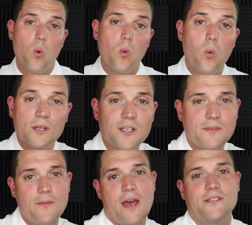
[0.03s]
What's up,
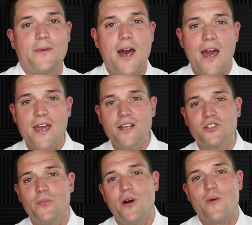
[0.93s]
Team Handsome Guy?
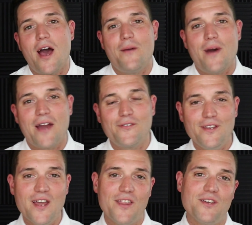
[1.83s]
It's your boy Ryan back with
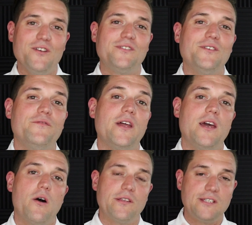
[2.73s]
another YouTube
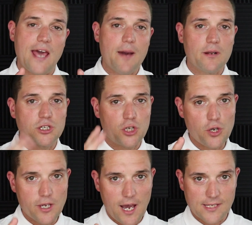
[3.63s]
video. And today I'm going to show
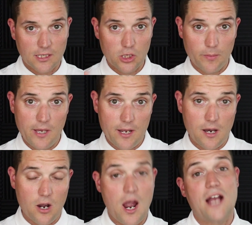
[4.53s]
you guys a little
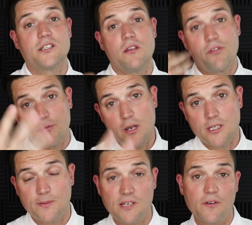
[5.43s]
bit, or actually three
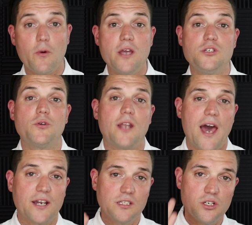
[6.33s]
specific ways you can
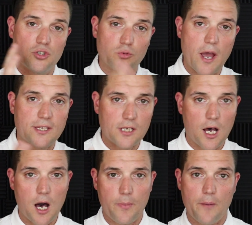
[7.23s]
actually dress
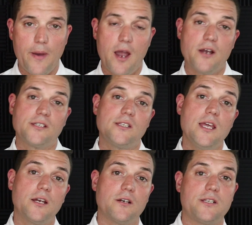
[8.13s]
up a pair of
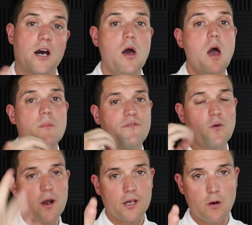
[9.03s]
sneakers. Now,
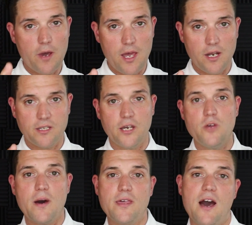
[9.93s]
before I go in and tell
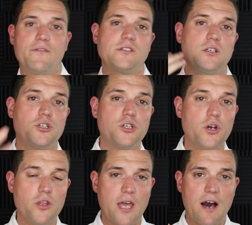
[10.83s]
you about the outfits and show
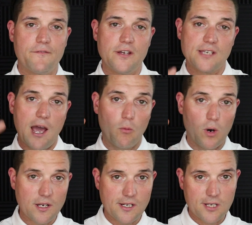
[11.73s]
you the outfits, I
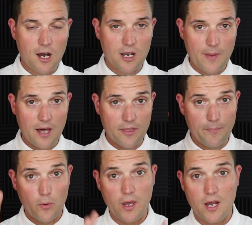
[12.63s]
wanted to talk about the
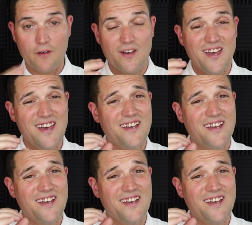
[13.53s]
point of,